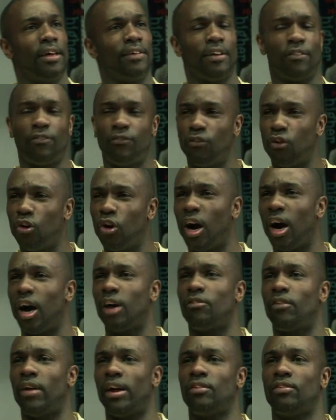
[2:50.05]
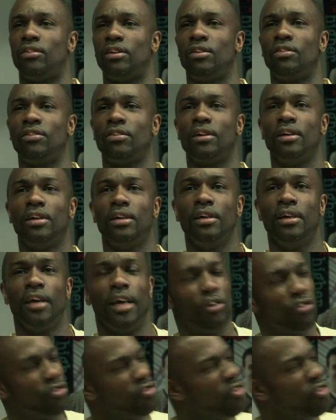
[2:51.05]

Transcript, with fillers: He's had four hard races. He's